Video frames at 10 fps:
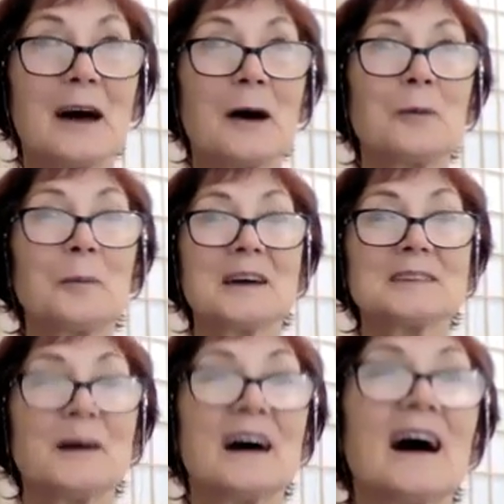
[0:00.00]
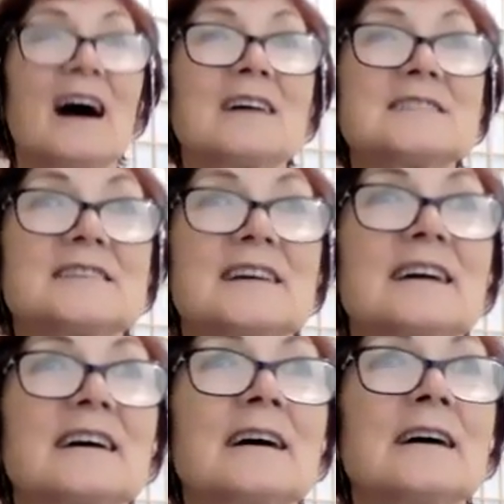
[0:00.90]
What makes my heart
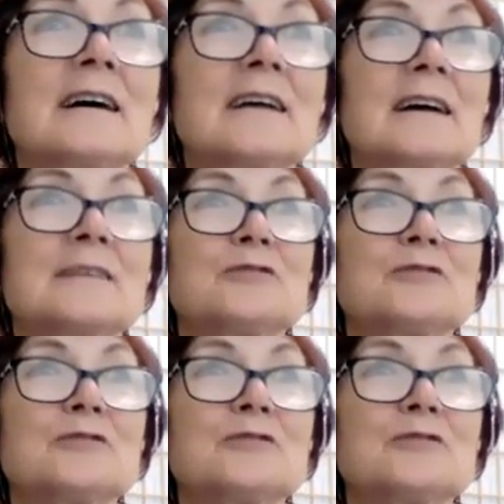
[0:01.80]
sing? I